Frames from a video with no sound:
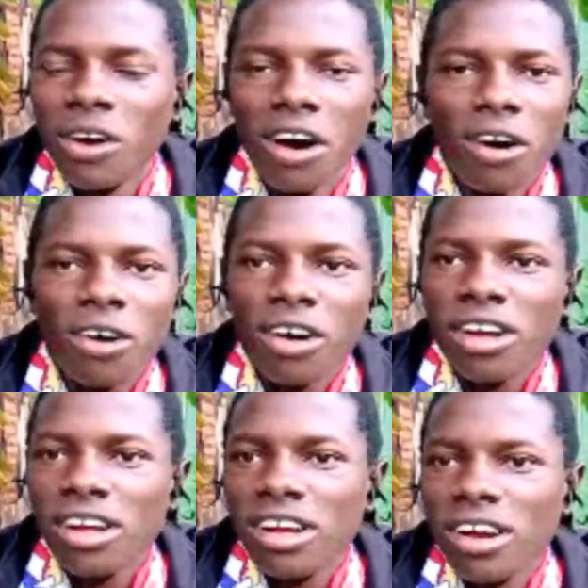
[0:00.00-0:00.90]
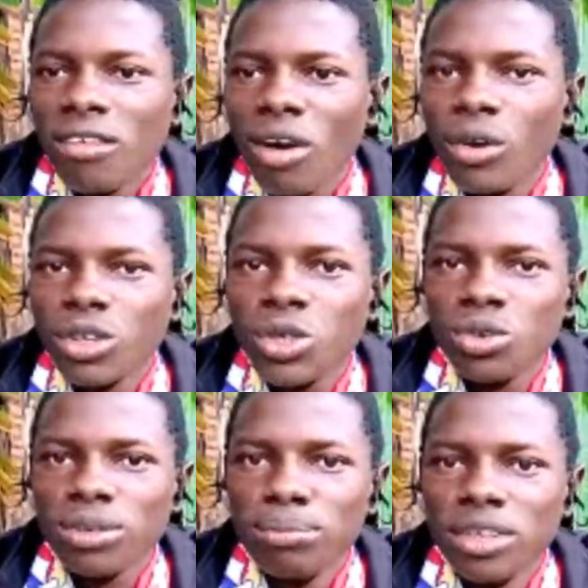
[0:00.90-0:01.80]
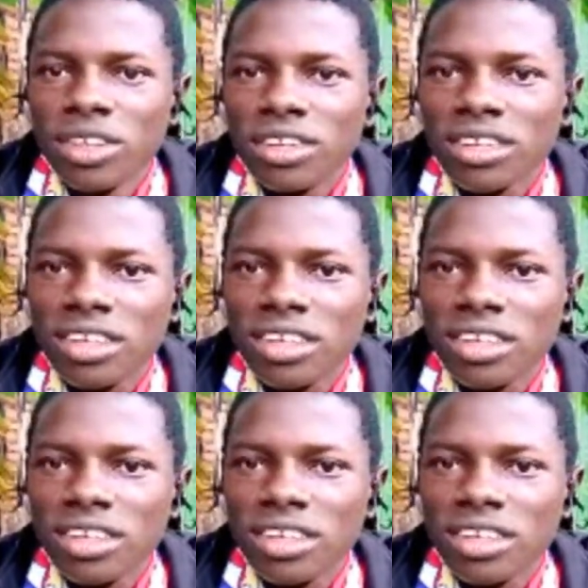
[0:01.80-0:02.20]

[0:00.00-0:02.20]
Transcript: oh, why you shoot me?